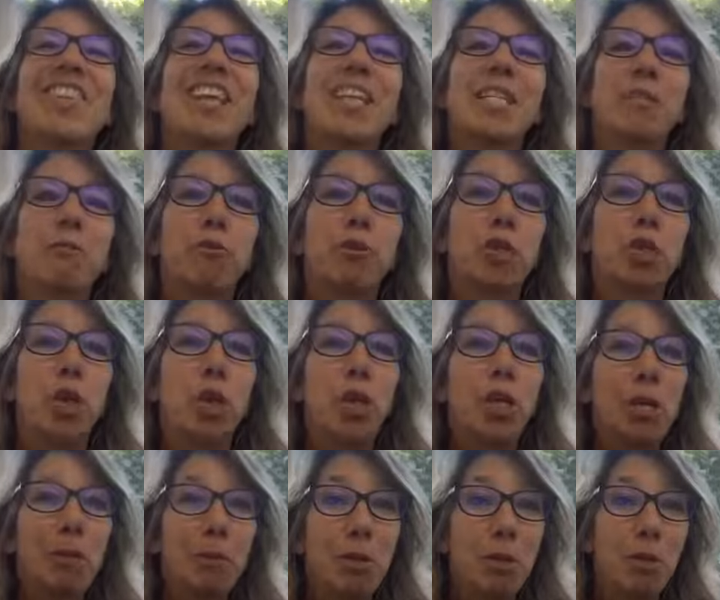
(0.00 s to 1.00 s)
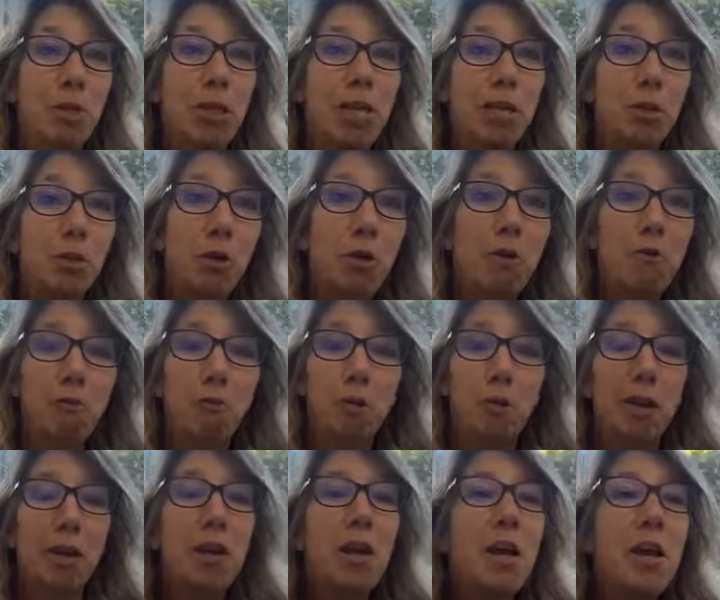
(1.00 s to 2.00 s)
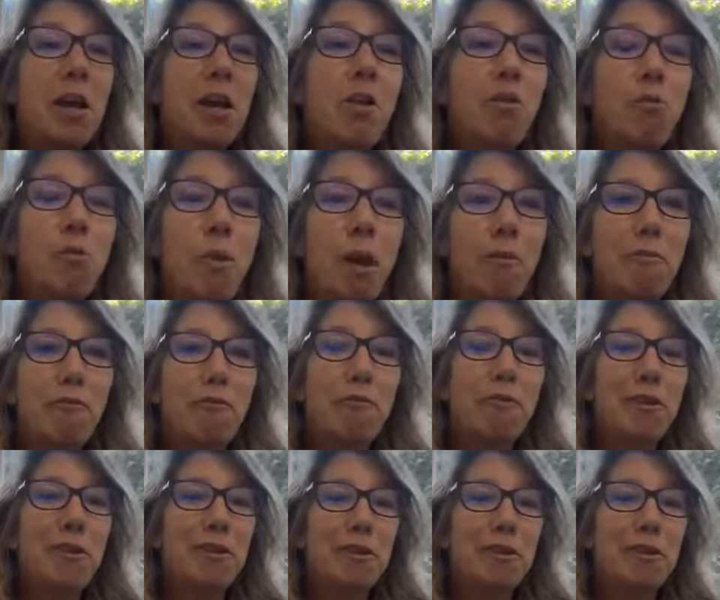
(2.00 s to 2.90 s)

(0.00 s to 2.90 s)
Thanks for joining me today. Sorry for the rough